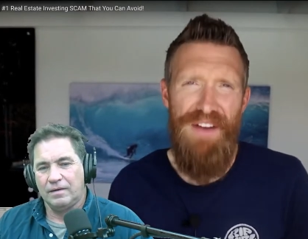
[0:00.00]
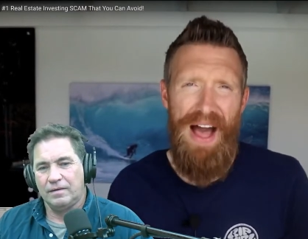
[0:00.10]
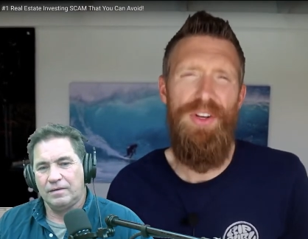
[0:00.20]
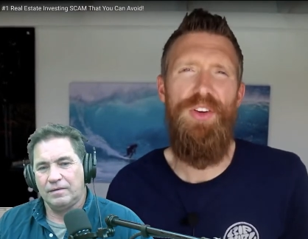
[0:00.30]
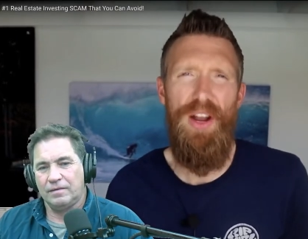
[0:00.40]

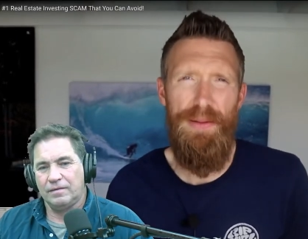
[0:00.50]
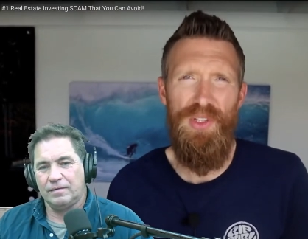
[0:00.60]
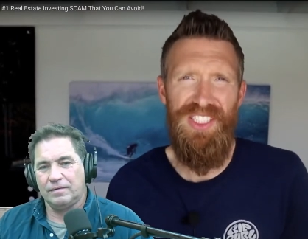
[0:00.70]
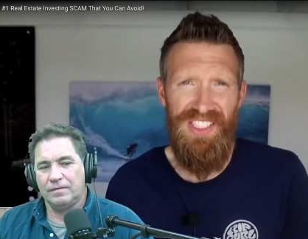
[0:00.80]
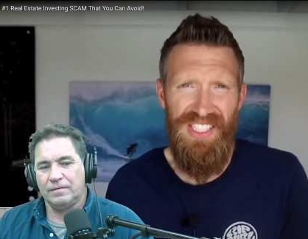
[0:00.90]
Speaker 1: and found
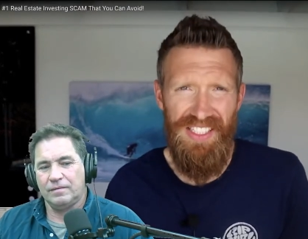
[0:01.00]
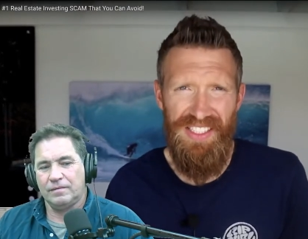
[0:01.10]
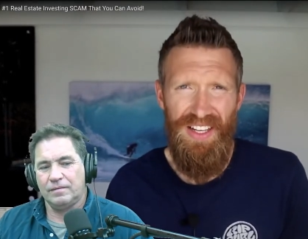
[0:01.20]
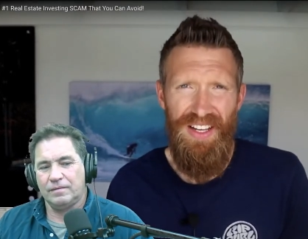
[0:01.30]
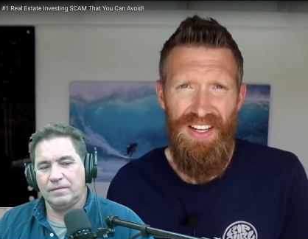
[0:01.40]
incredible
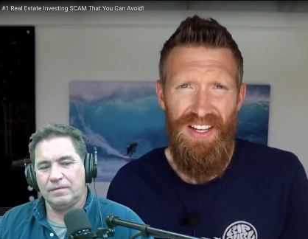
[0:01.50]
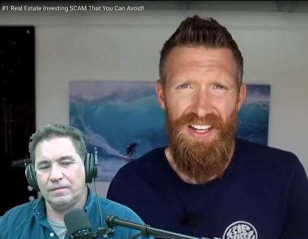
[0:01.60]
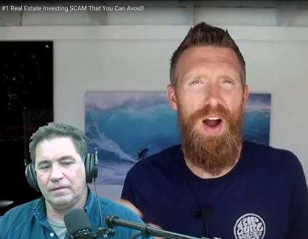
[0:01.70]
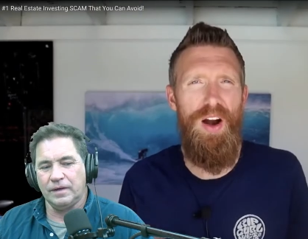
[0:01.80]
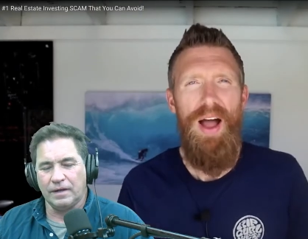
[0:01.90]
success.
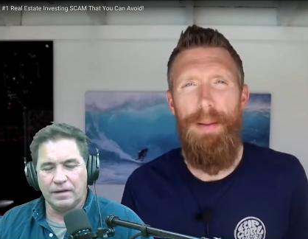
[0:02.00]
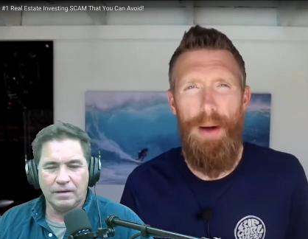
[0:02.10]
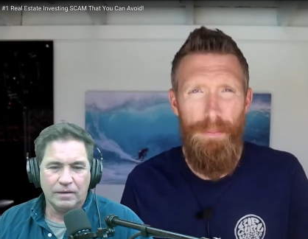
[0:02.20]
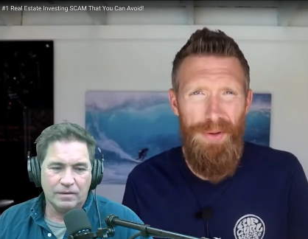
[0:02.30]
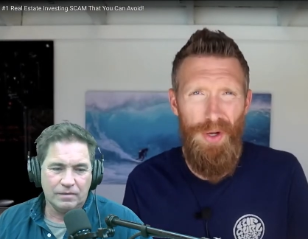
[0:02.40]
Yeah. Seminar
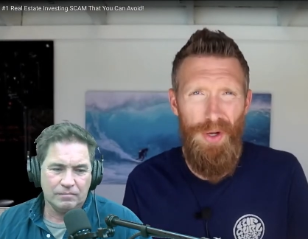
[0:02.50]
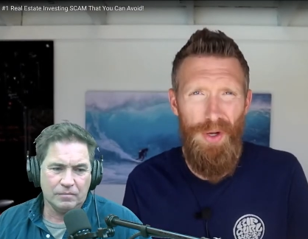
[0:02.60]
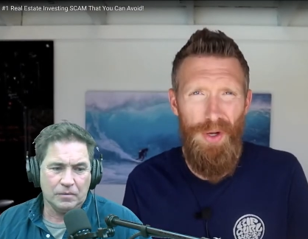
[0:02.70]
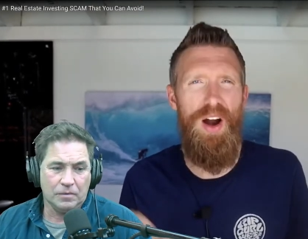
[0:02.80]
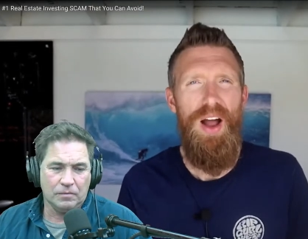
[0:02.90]
about
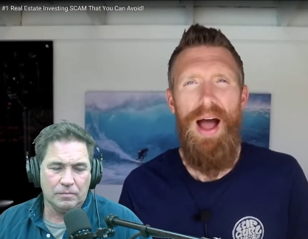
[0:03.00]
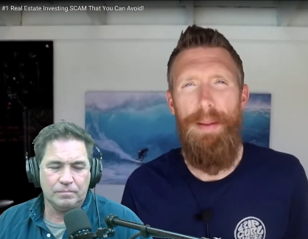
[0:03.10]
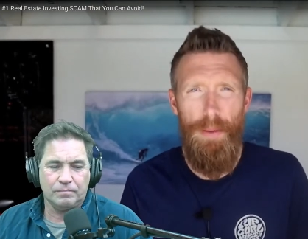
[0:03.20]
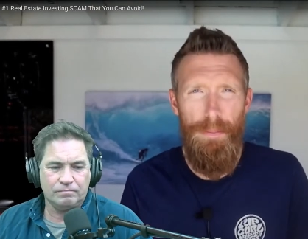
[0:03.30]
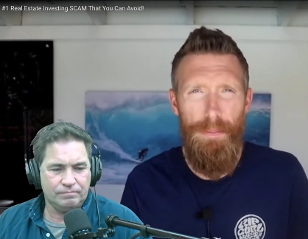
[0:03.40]

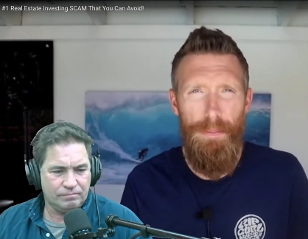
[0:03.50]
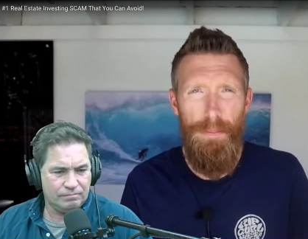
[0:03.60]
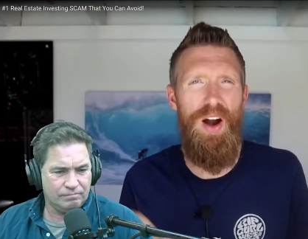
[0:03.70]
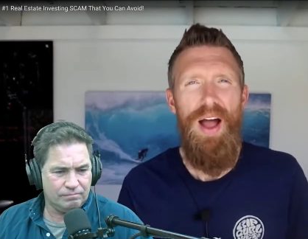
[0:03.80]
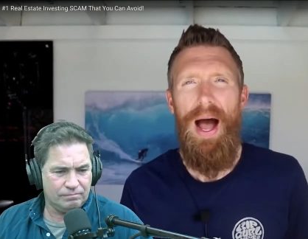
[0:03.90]
seminar about
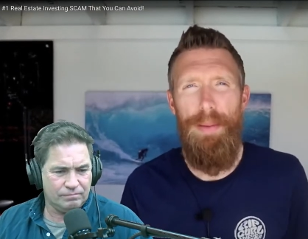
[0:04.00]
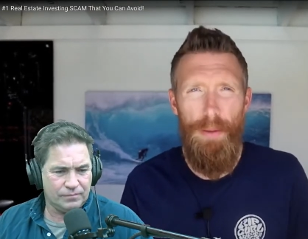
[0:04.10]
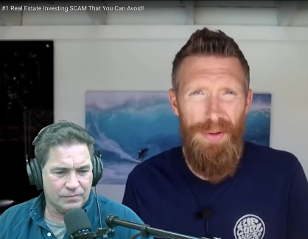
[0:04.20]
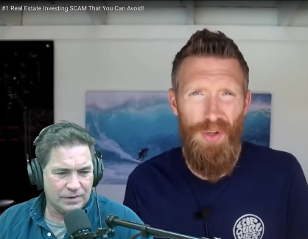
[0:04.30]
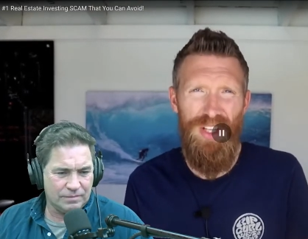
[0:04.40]
seminar
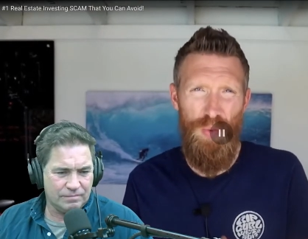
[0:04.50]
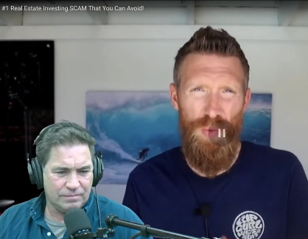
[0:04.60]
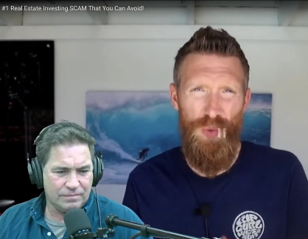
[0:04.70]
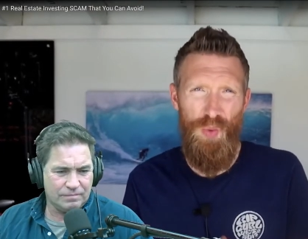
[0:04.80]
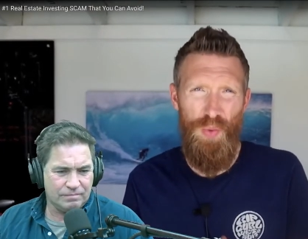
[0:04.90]
about
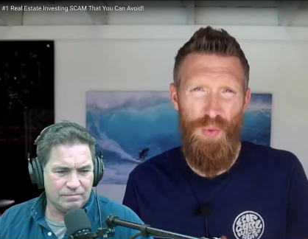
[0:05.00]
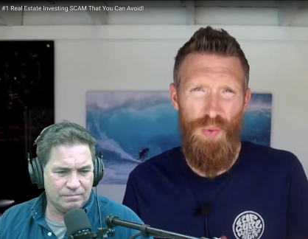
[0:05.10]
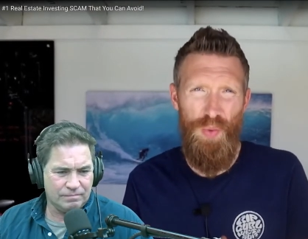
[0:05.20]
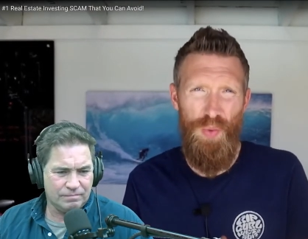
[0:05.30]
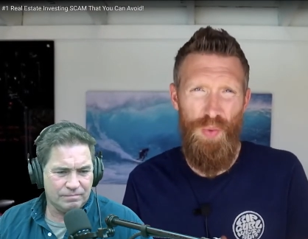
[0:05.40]
building.
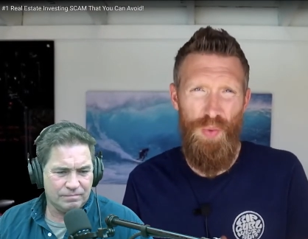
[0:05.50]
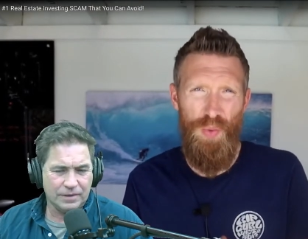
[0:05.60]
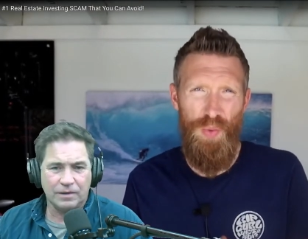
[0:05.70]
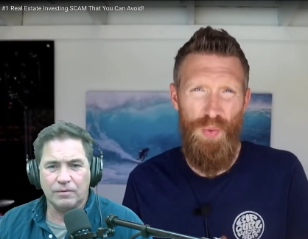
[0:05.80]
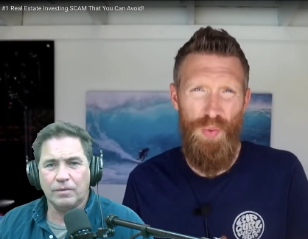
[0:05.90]

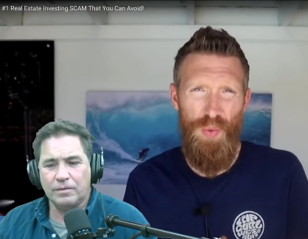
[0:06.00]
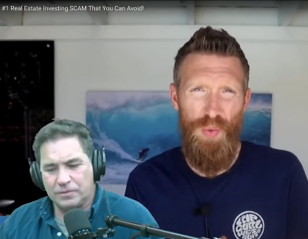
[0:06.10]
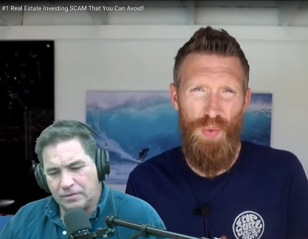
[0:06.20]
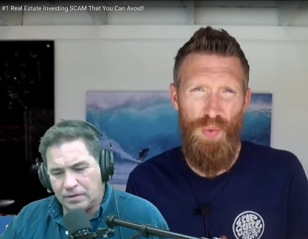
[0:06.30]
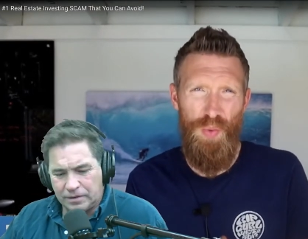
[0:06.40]
Speaker 2: I don't know what
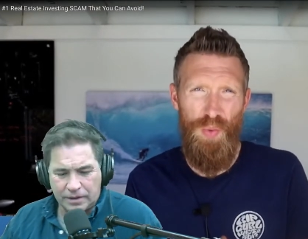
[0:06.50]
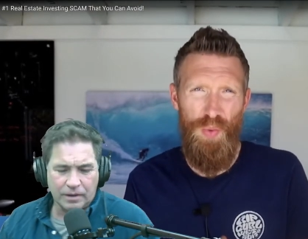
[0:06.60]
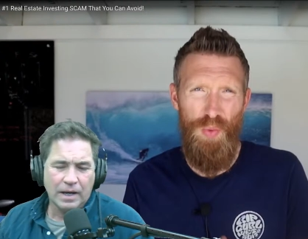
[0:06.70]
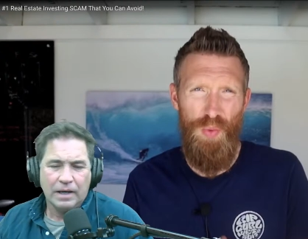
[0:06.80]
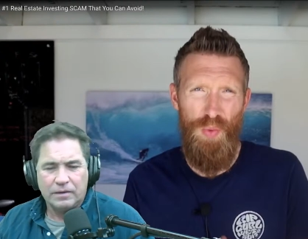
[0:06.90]
was going on there.
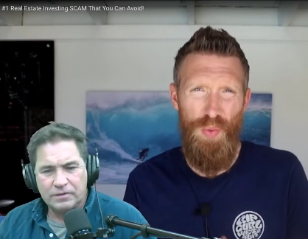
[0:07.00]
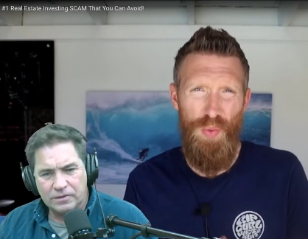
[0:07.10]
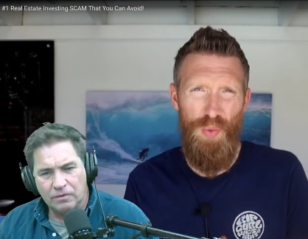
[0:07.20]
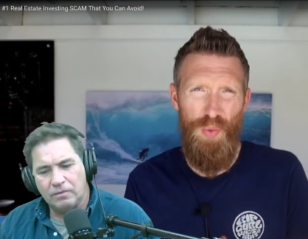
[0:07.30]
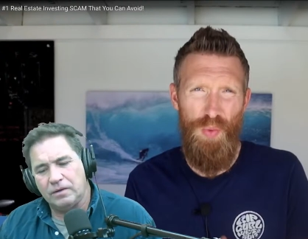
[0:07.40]

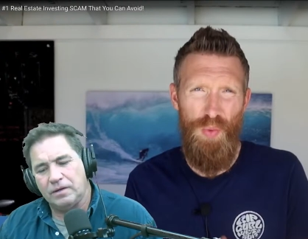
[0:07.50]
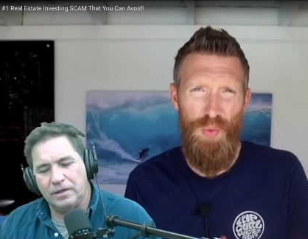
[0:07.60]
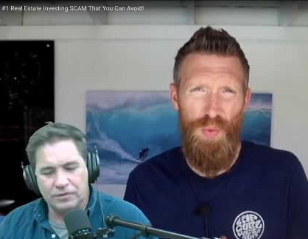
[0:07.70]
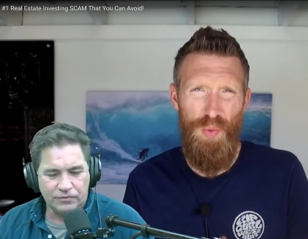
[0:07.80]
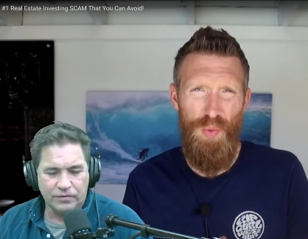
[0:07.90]
So
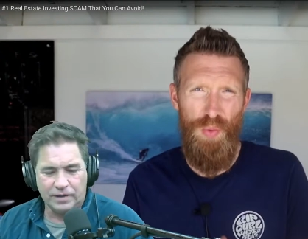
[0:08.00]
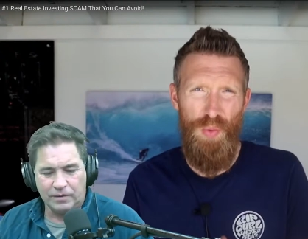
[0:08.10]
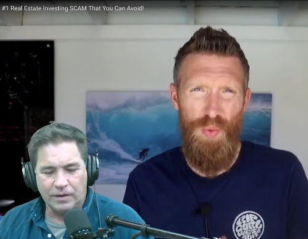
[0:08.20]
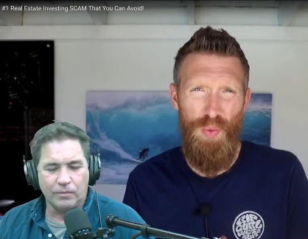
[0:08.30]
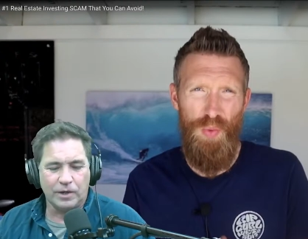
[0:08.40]
it's
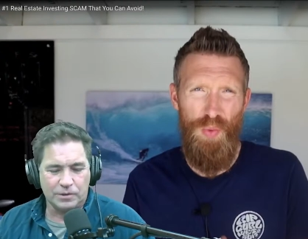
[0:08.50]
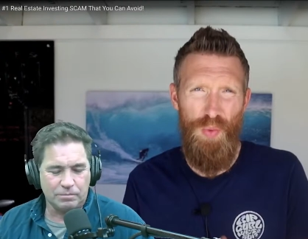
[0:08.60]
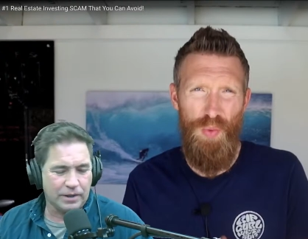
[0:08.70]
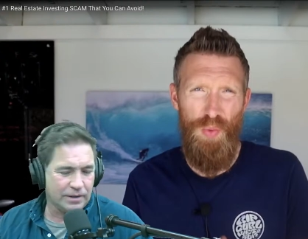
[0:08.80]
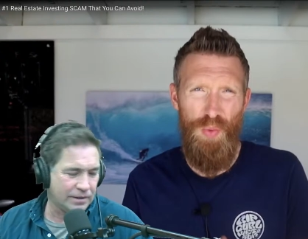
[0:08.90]
funny. I watched
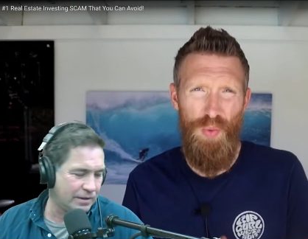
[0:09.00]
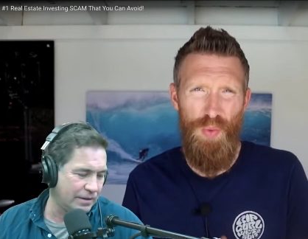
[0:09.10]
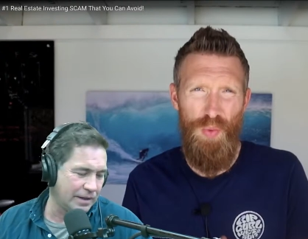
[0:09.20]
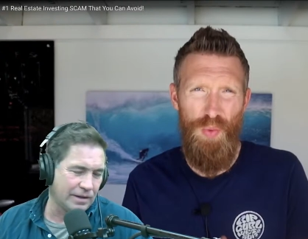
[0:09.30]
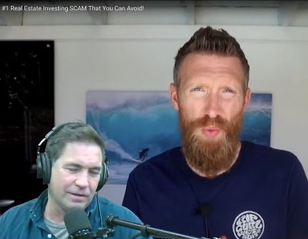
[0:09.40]
Brandon
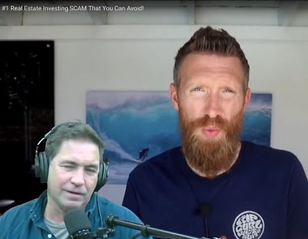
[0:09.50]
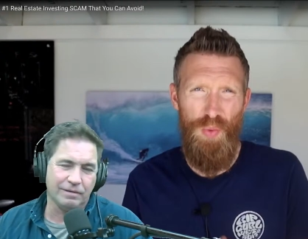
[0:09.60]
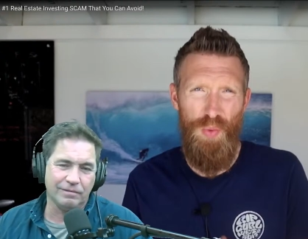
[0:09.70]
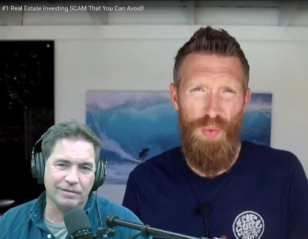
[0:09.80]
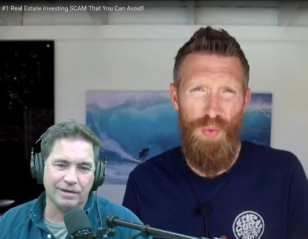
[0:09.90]
and
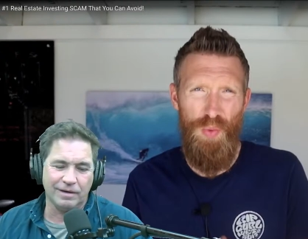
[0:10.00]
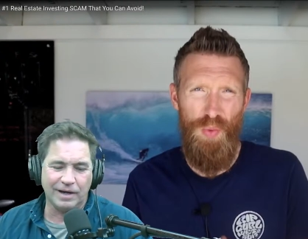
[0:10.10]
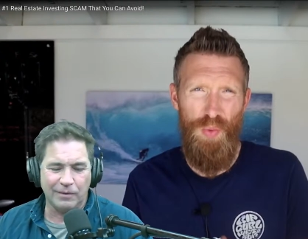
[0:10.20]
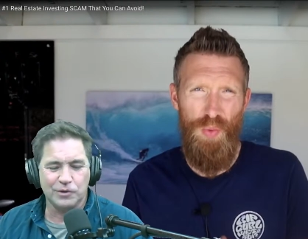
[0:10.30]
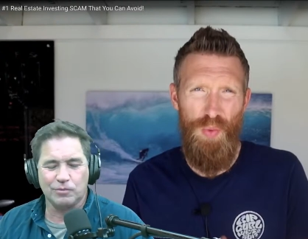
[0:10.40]

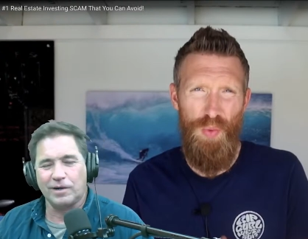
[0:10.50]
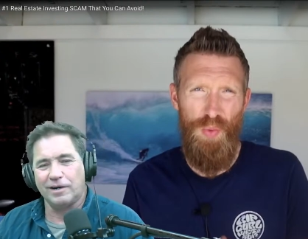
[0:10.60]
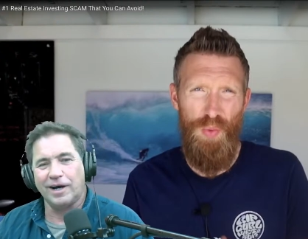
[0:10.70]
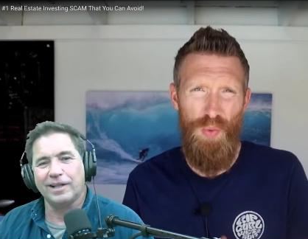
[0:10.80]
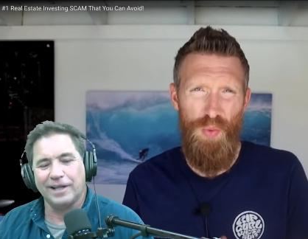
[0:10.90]
I always want to
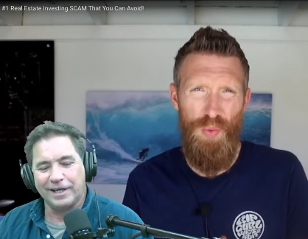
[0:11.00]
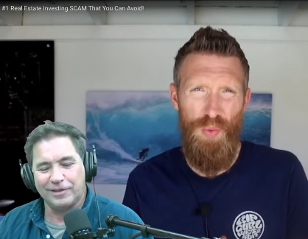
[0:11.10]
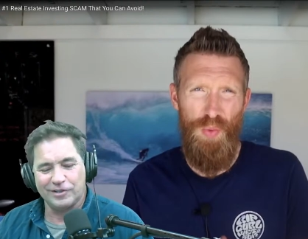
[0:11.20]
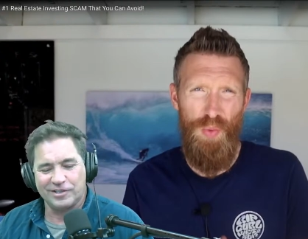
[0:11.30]
not like this